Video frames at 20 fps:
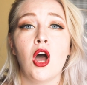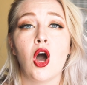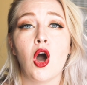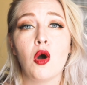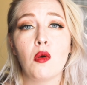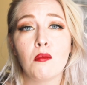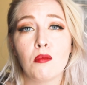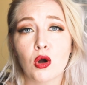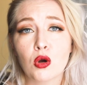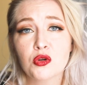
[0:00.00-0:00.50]

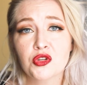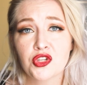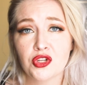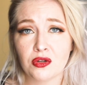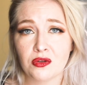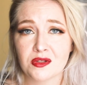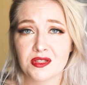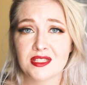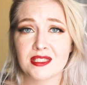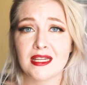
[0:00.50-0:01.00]

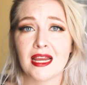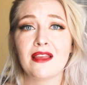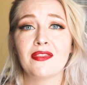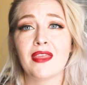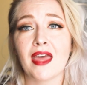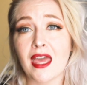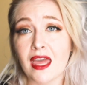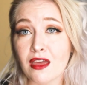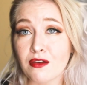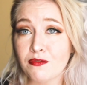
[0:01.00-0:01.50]
emotional
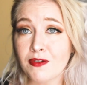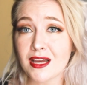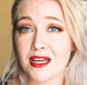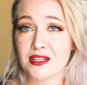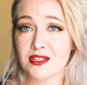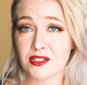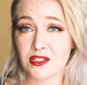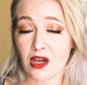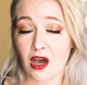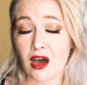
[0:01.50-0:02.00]
state that if
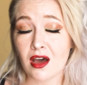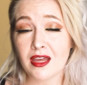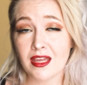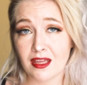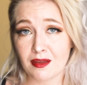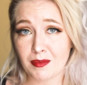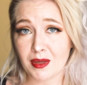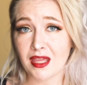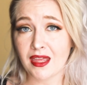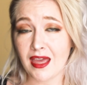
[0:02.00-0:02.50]
I saw
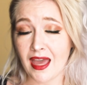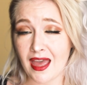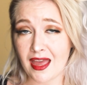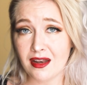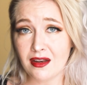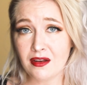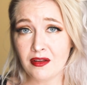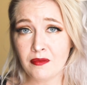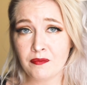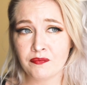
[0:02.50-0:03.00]
him
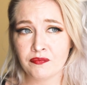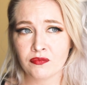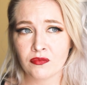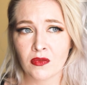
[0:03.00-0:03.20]
again,